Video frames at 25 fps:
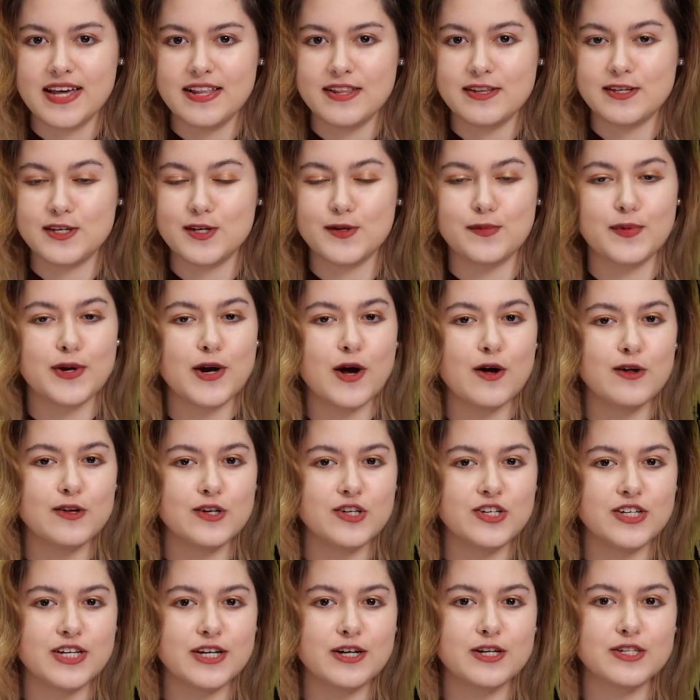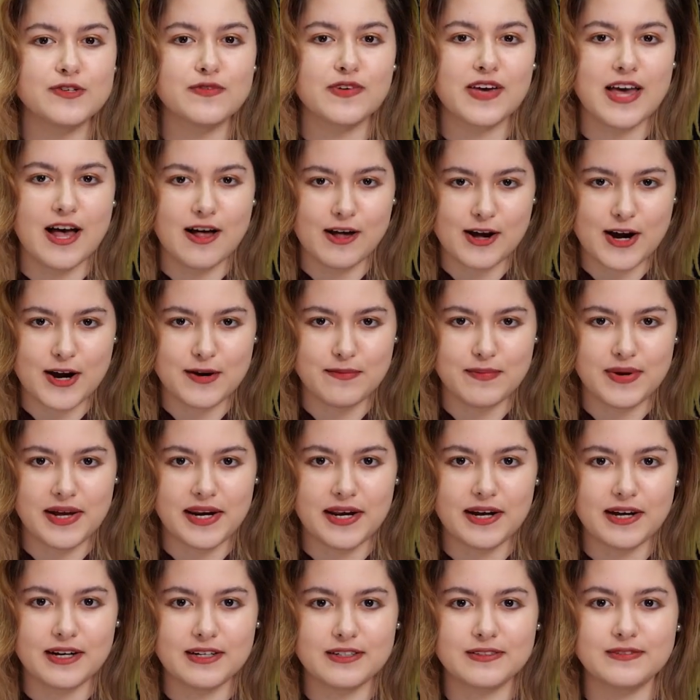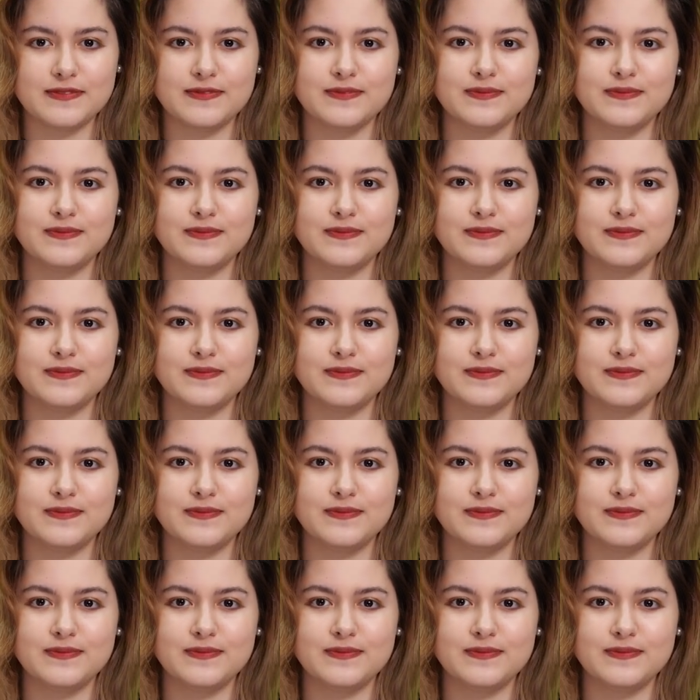This has been Holly Shields for Kalkine Media.